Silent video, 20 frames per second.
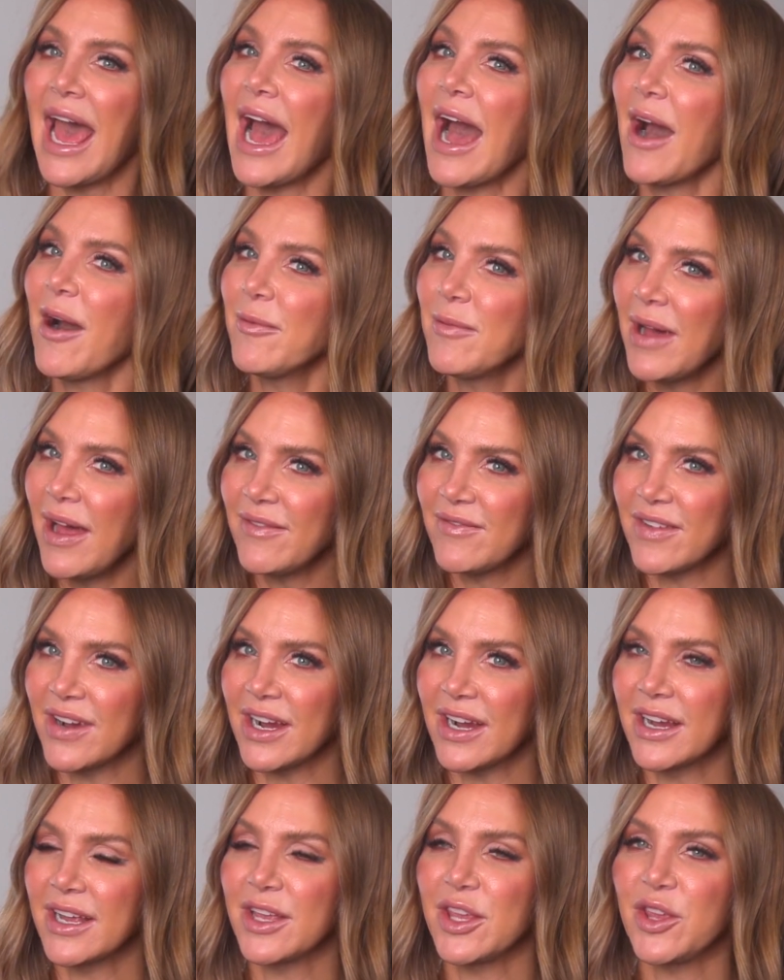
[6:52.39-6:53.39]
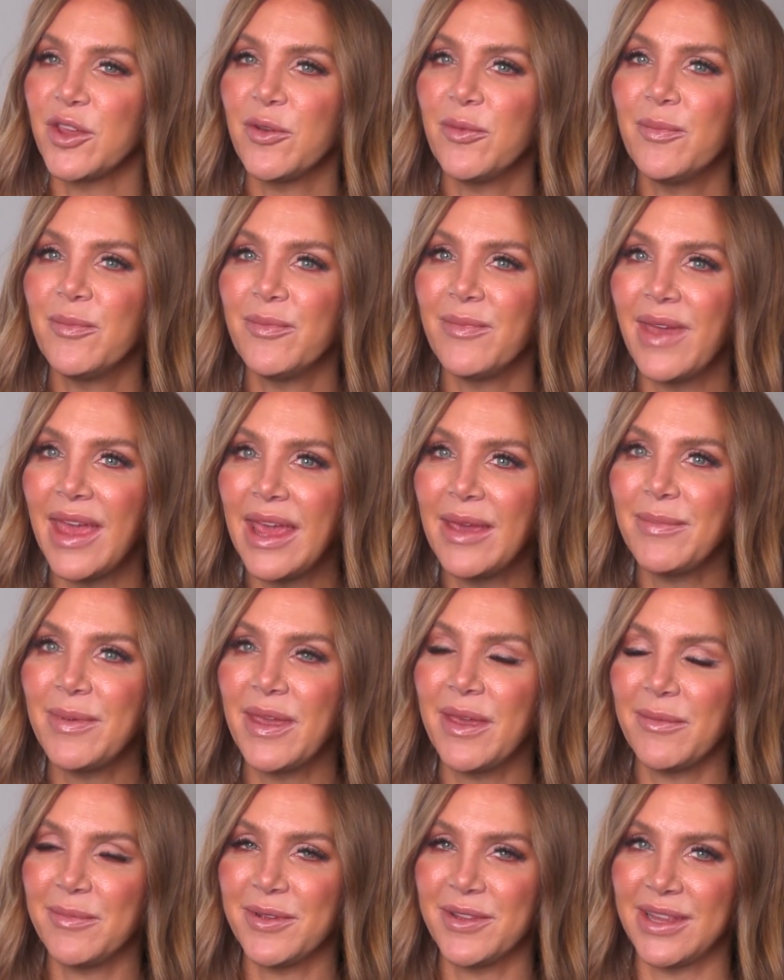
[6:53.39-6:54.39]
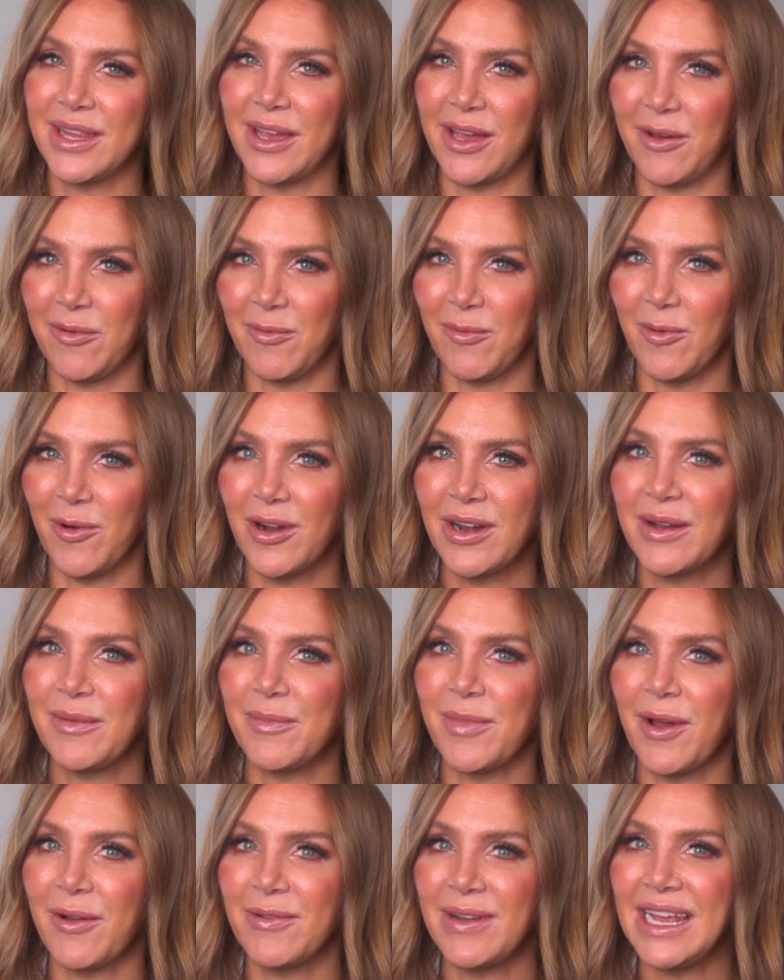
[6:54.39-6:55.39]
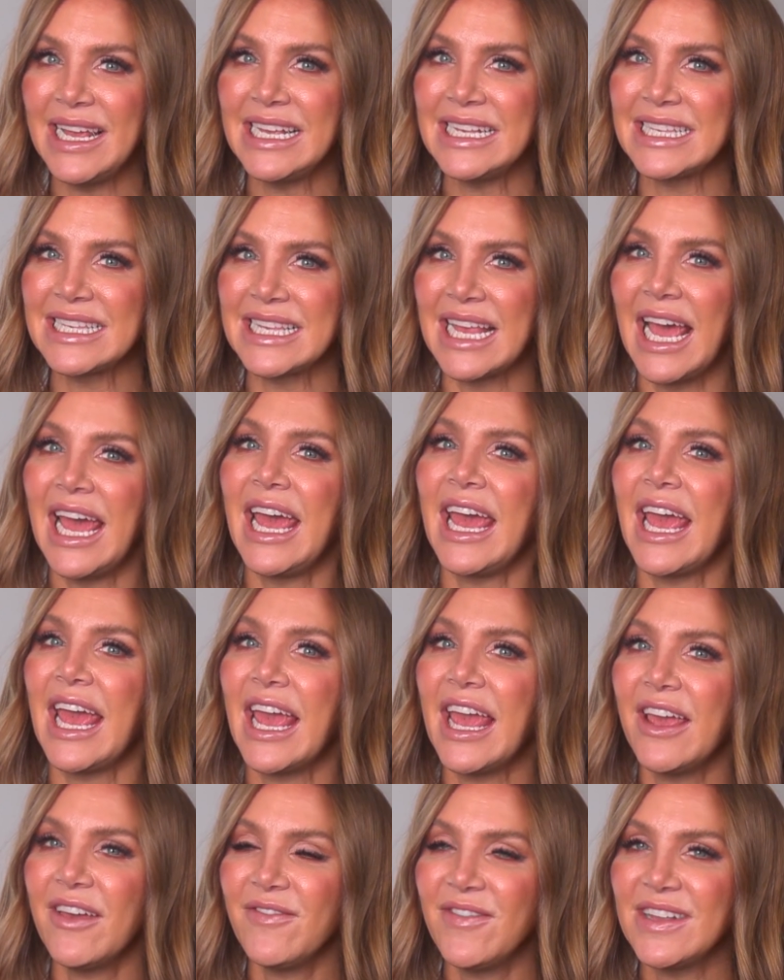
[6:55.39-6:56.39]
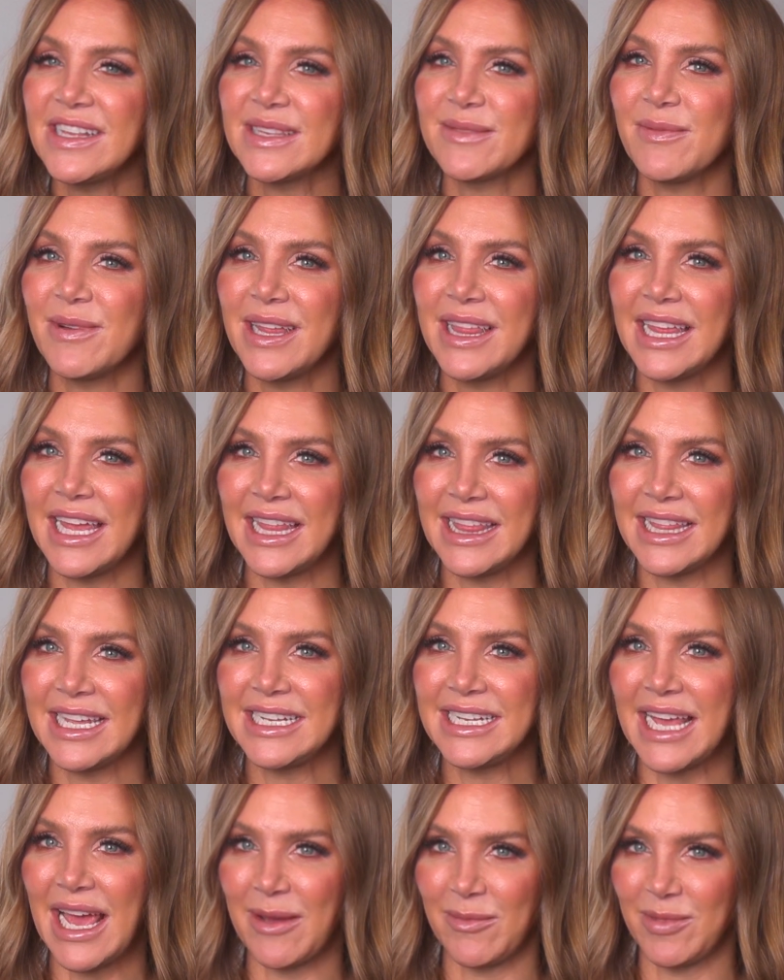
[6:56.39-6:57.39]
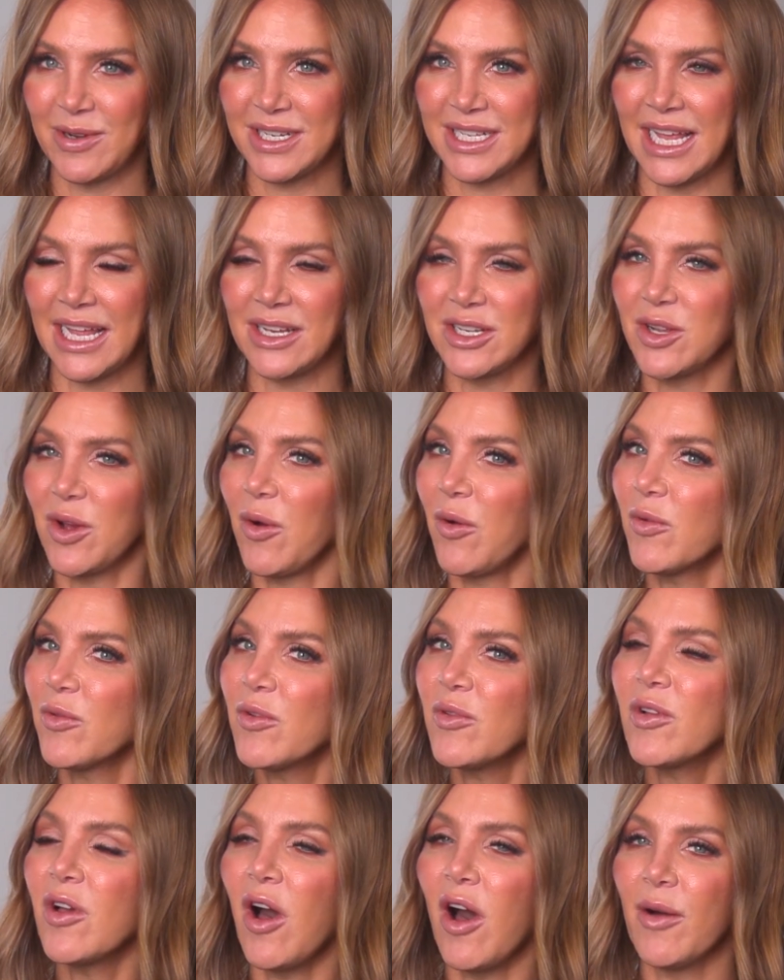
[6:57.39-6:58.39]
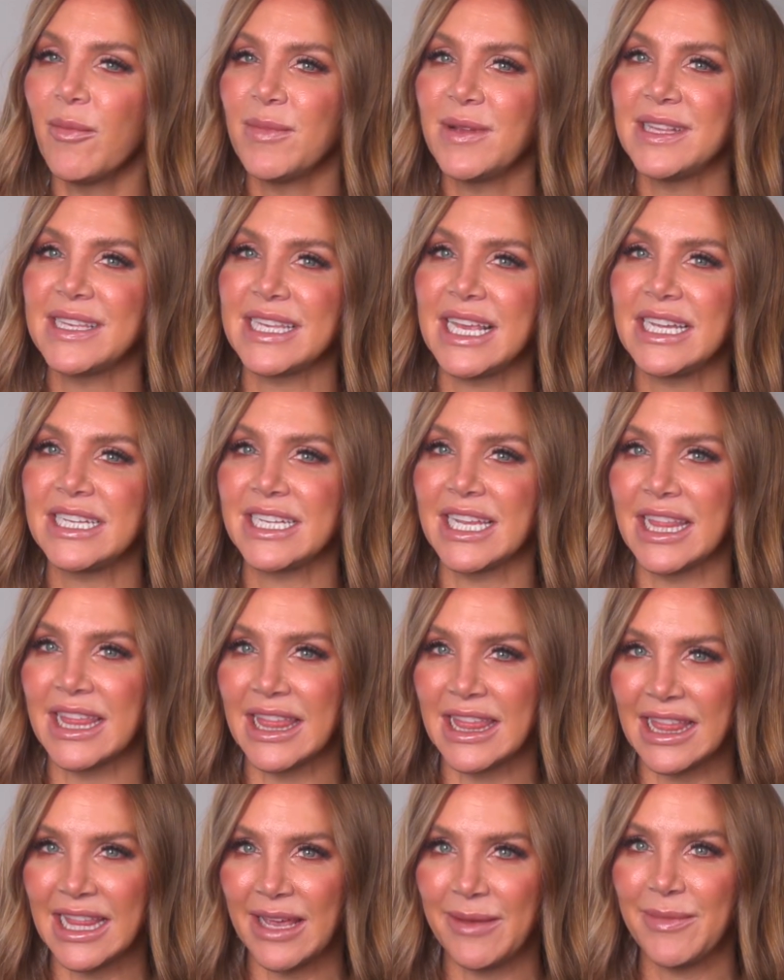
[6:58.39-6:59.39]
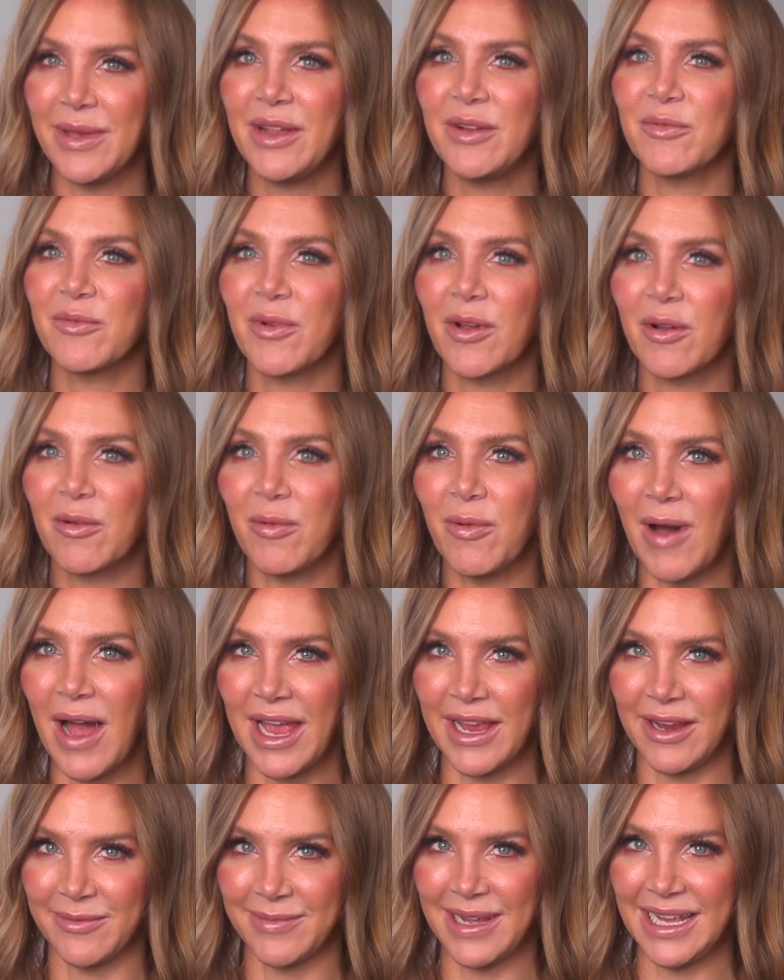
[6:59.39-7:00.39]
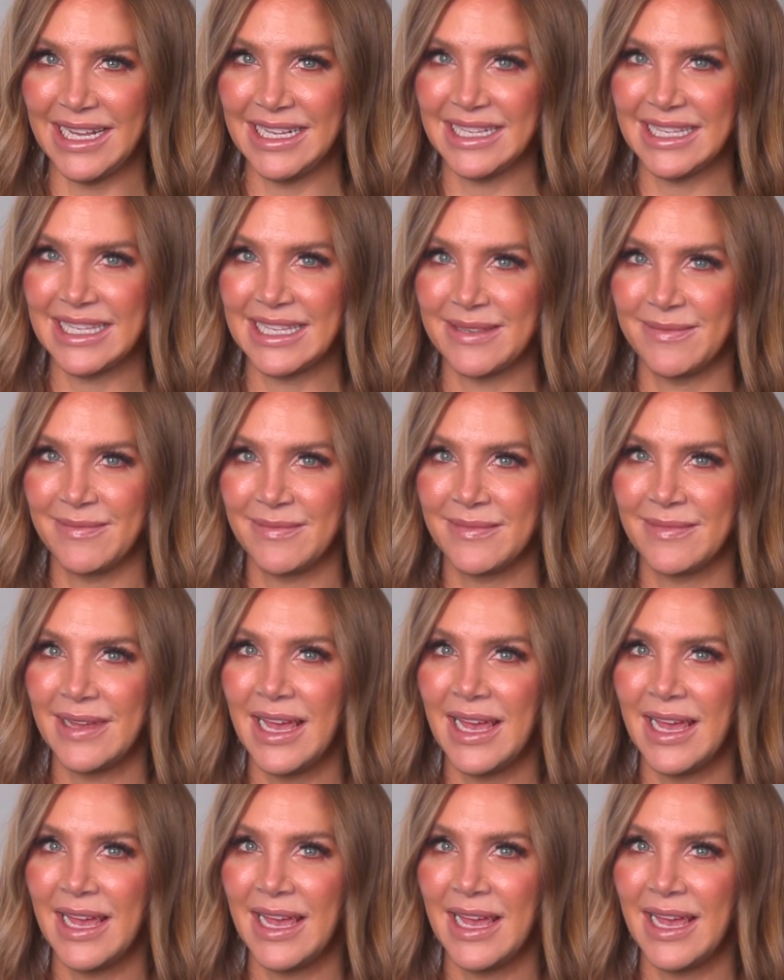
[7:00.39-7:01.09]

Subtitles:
However, you may be able to award a bonus if it's within the 10% total compensation limit requirements.